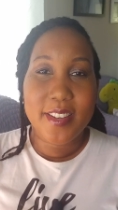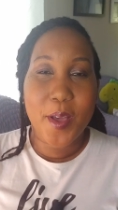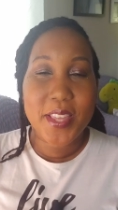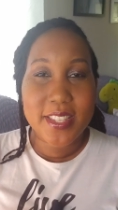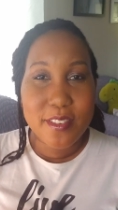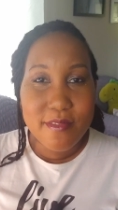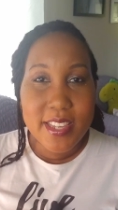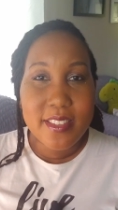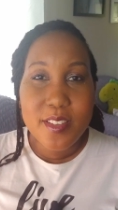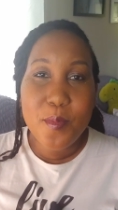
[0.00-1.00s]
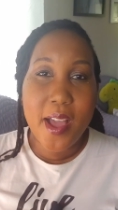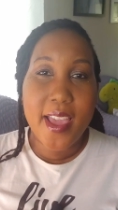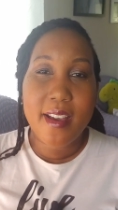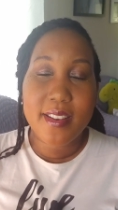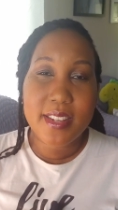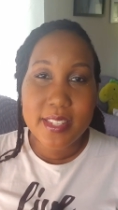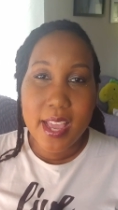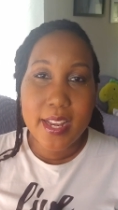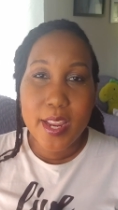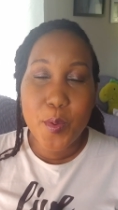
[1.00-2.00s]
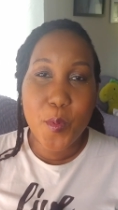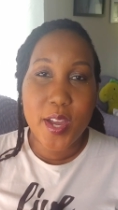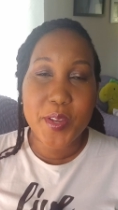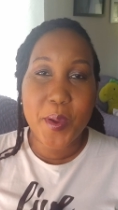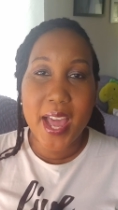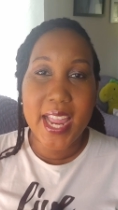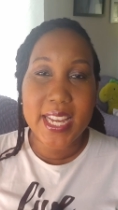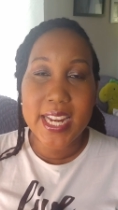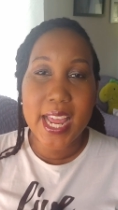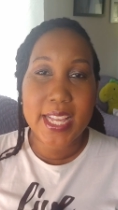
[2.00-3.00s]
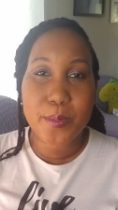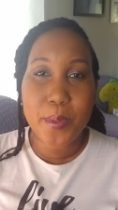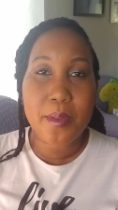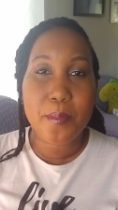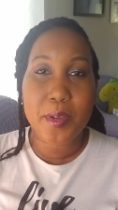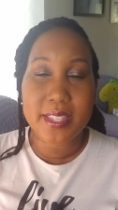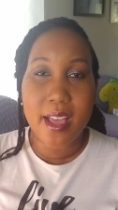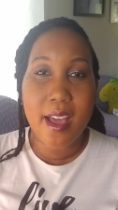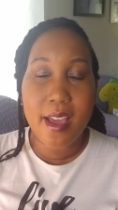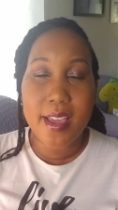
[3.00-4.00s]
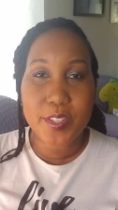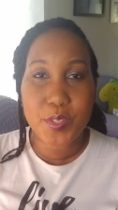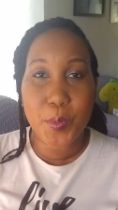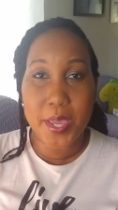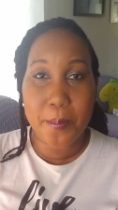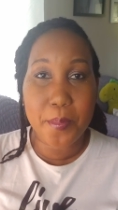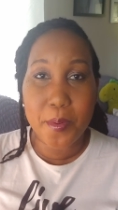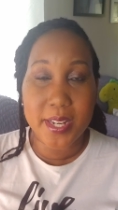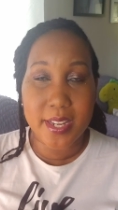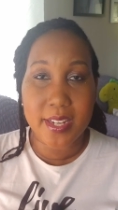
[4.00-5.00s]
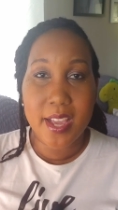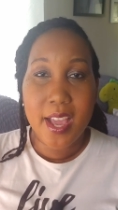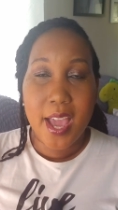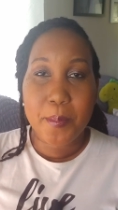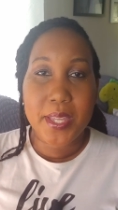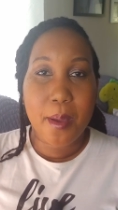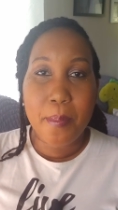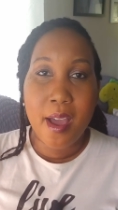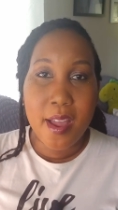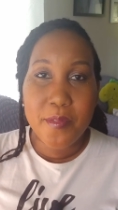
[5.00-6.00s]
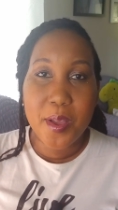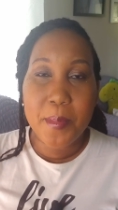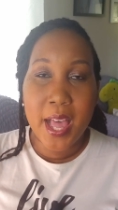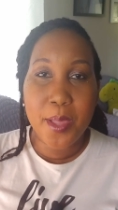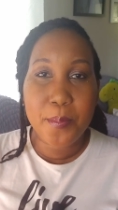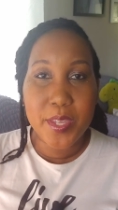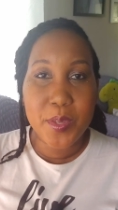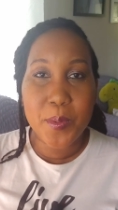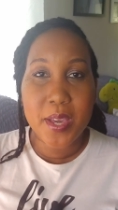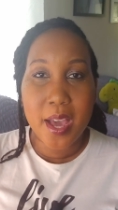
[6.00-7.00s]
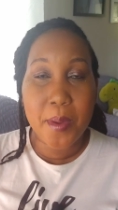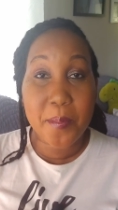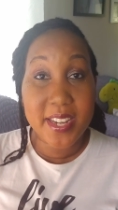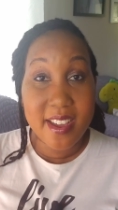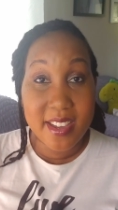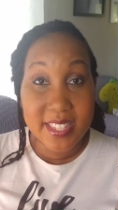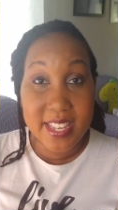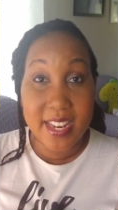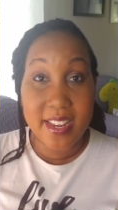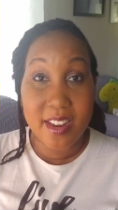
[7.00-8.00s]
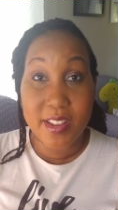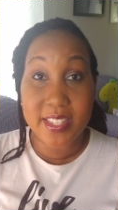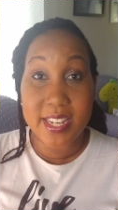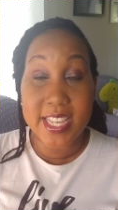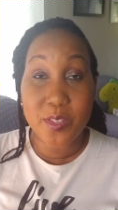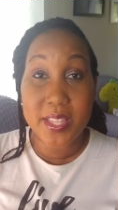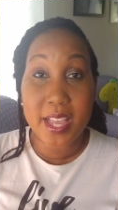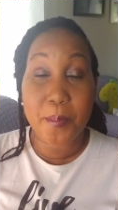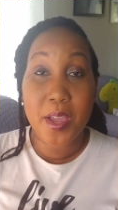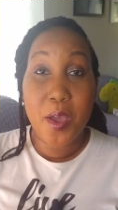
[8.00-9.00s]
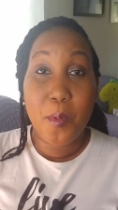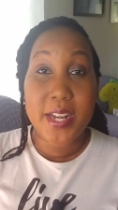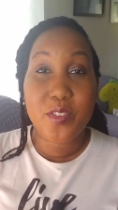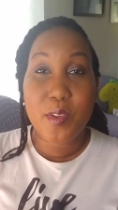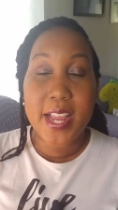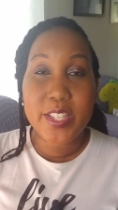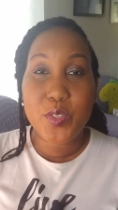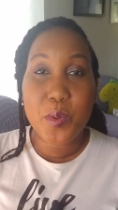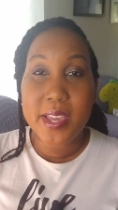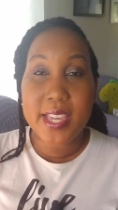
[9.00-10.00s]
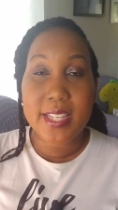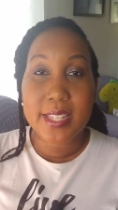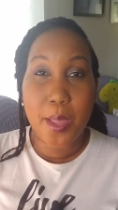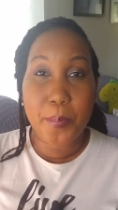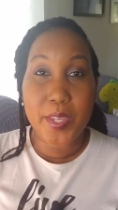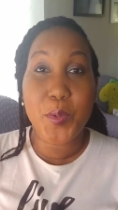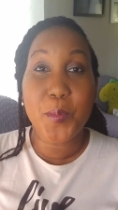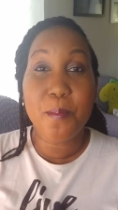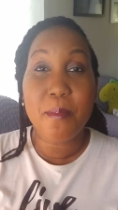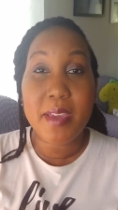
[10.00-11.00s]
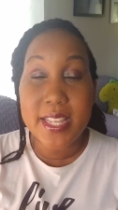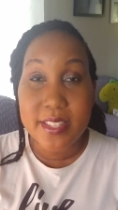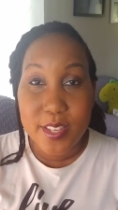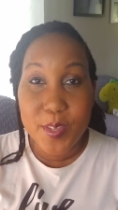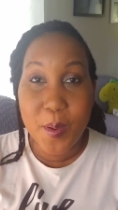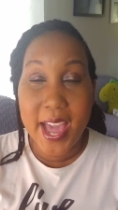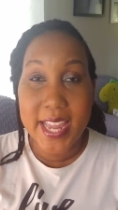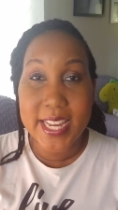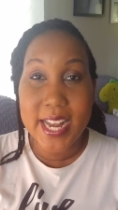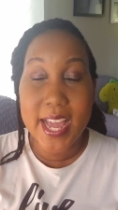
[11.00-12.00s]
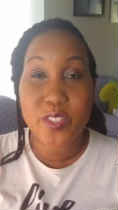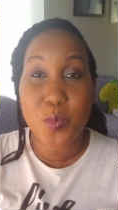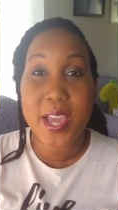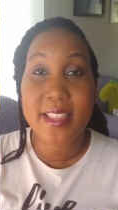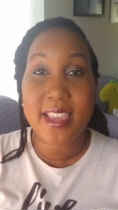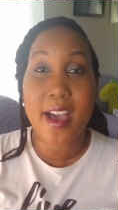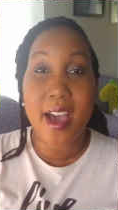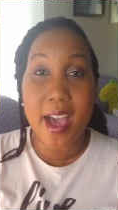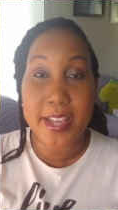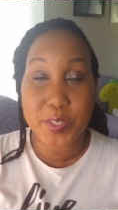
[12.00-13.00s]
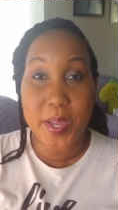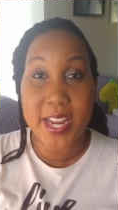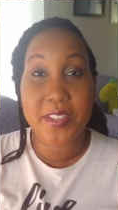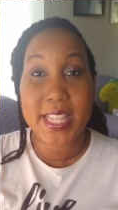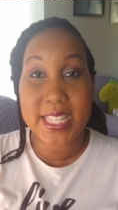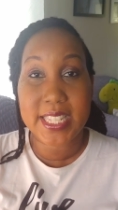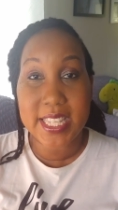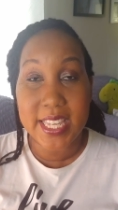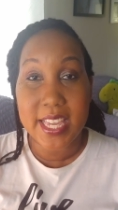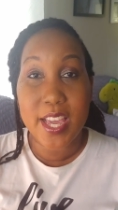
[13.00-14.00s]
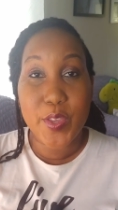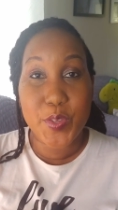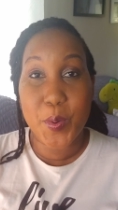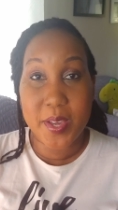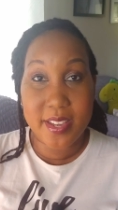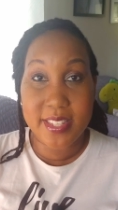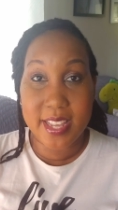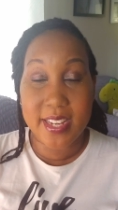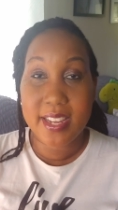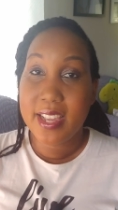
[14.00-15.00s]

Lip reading: Now, there's a reason why understanding what your ideal client's pain points are is so important. I mean, apart from helping you come up with content that resonates with them, what it's really doing is helping you meet your ideal clients where they are at whenever they see your content.